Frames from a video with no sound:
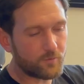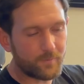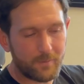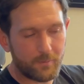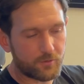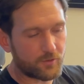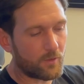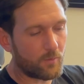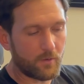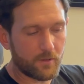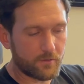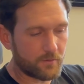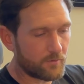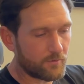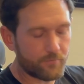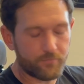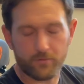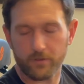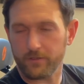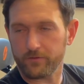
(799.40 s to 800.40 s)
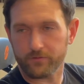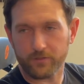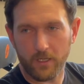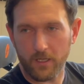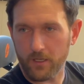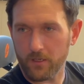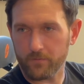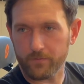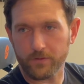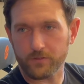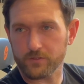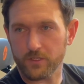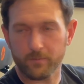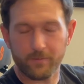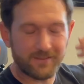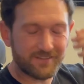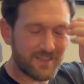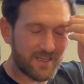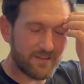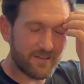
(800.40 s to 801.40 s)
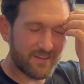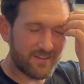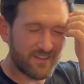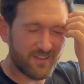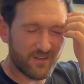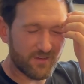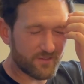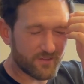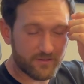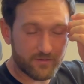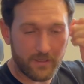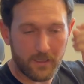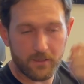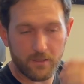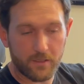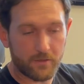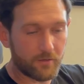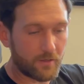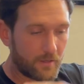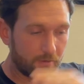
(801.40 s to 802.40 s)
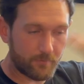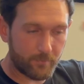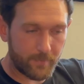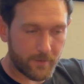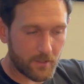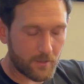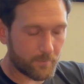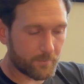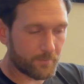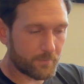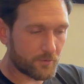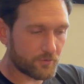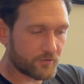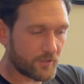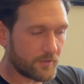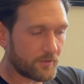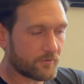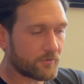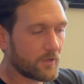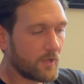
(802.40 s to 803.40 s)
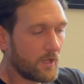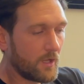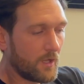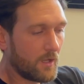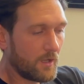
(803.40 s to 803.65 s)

people don't want to do, the freestyle and the jump. It's not, it's not as big a percentage.